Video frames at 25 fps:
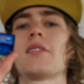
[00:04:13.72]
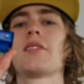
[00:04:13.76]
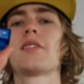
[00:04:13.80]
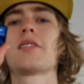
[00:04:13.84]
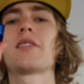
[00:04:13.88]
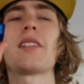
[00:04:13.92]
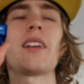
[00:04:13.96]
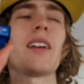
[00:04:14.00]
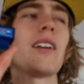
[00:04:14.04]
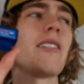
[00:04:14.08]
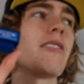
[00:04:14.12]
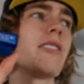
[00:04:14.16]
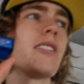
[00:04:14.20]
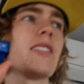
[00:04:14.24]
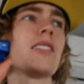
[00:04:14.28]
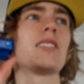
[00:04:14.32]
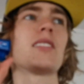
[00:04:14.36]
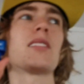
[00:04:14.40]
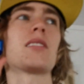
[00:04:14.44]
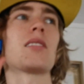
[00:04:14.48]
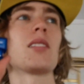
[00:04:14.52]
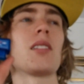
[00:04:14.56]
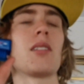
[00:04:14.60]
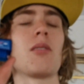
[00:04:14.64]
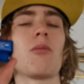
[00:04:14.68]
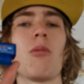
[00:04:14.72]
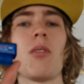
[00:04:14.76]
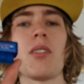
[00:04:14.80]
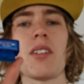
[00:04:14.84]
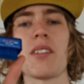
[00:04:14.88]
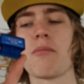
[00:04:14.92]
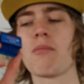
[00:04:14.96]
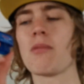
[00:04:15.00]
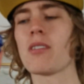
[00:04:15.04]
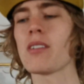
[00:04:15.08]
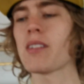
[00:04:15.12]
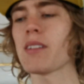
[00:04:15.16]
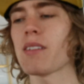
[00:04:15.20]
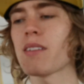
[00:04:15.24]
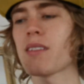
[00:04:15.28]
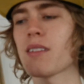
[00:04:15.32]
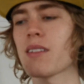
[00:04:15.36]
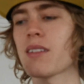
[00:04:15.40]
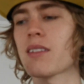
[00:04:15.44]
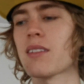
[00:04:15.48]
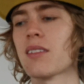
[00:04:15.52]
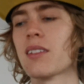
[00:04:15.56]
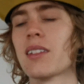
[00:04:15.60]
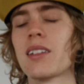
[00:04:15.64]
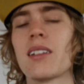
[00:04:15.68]
So here it is. What does
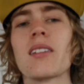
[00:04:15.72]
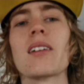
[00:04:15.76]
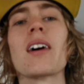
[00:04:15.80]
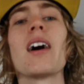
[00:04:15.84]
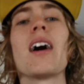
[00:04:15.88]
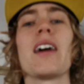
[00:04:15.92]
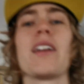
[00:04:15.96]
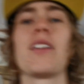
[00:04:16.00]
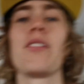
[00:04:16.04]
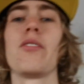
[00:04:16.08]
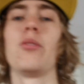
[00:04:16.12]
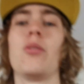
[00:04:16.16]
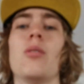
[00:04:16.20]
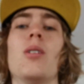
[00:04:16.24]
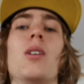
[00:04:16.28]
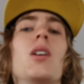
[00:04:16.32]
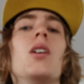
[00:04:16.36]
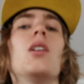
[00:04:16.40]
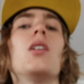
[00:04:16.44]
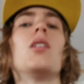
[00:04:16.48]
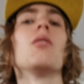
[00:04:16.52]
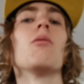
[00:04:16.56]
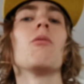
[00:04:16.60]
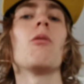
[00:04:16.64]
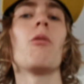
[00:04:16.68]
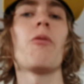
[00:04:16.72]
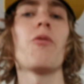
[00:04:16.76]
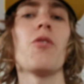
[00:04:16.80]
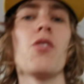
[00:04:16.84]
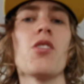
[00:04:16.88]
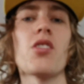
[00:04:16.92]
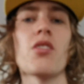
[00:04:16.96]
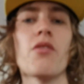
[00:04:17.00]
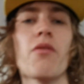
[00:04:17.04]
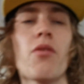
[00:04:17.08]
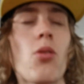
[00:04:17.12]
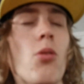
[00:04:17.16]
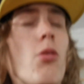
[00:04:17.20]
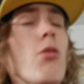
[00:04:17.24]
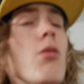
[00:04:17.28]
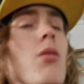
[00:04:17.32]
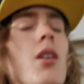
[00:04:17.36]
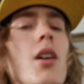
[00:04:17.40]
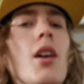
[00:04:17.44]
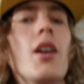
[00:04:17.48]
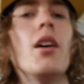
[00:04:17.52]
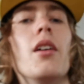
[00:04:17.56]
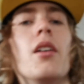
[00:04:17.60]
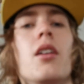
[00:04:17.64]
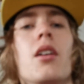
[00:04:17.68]
this little guy do? Well, first of
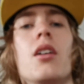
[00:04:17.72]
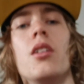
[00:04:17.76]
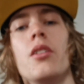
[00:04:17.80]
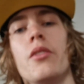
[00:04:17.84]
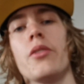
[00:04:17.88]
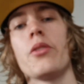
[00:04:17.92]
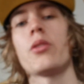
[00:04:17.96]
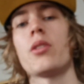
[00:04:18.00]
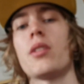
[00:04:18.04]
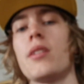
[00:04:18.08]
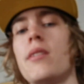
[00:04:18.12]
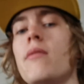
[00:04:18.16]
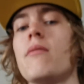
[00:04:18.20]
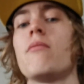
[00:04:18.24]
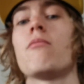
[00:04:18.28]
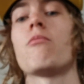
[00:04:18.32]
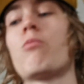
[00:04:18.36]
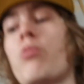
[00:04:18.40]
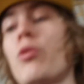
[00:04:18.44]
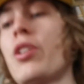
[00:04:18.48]
all, you can